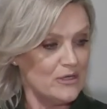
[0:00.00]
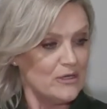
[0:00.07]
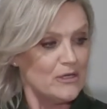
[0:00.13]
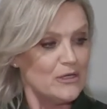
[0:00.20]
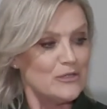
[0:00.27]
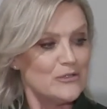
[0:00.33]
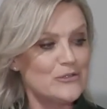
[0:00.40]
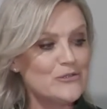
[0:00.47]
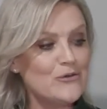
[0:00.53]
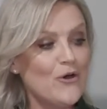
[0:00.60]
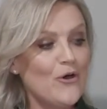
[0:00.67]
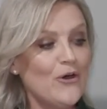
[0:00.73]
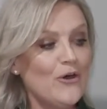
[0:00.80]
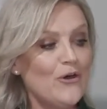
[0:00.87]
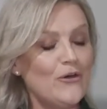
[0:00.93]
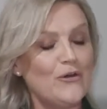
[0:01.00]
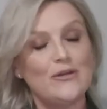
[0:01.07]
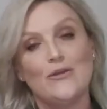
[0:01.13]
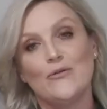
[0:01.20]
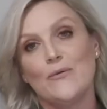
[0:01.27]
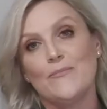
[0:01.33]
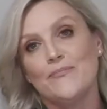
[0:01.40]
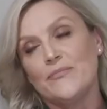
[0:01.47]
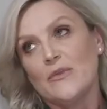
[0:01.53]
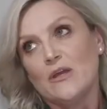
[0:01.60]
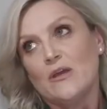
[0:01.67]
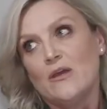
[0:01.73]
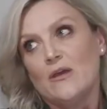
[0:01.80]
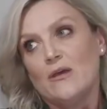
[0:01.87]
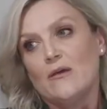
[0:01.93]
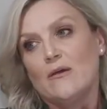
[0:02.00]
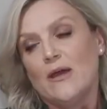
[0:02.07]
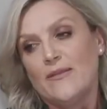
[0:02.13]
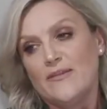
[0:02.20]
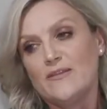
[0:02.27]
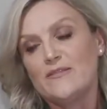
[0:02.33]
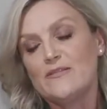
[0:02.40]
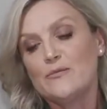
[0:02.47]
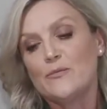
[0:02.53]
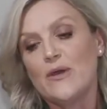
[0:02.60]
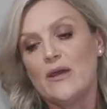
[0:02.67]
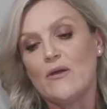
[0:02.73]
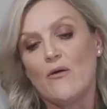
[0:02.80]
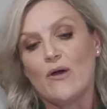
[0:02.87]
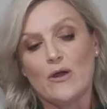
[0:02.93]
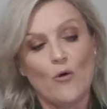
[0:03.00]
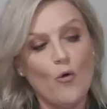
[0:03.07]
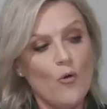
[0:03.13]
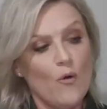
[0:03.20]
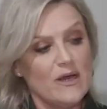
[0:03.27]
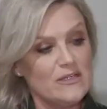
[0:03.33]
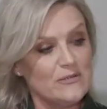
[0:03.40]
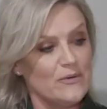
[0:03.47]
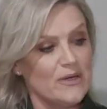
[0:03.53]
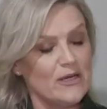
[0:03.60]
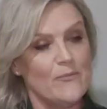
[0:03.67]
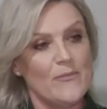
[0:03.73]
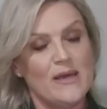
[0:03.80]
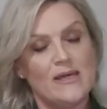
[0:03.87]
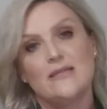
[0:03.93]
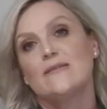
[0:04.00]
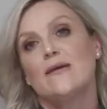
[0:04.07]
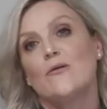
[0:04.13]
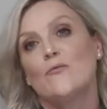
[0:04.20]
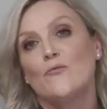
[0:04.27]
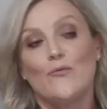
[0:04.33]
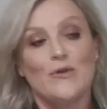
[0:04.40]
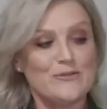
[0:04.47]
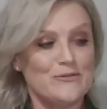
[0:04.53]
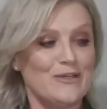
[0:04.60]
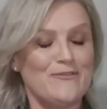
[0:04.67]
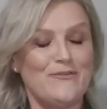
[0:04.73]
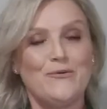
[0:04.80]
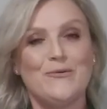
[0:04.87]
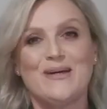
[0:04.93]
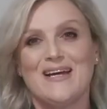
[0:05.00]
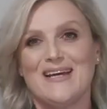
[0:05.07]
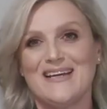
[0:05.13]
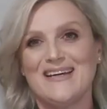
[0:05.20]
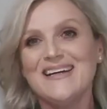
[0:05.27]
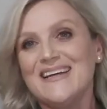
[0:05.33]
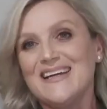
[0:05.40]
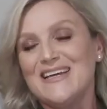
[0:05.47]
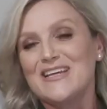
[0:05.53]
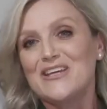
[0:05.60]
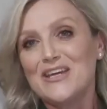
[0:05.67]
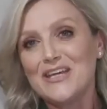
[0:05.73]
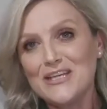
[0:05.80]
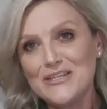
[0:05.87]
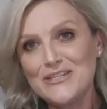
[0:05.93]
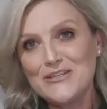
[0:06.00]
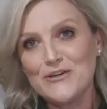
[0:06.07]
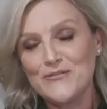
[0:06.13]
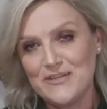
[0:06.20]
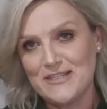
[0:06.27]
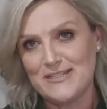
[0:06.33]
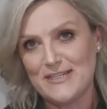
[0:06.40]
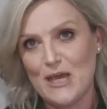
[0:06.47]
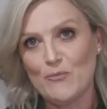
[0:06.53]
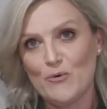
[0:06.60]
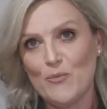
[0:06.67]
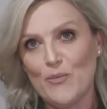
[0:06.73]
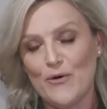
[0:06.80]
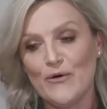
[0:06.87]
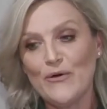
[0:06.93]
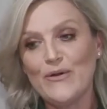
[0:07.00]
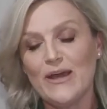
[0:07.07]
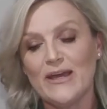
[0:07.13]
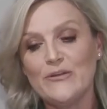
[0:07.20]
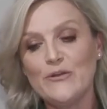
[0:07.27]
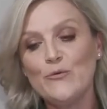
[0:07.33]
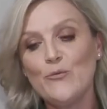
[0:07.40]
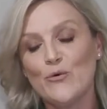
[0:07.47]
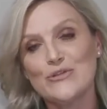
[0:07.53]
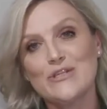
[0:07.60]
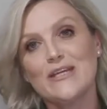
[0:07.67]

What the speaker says: So, and this is where I always recommend that once I give you a colour, get yourself a sample pot, and you want to get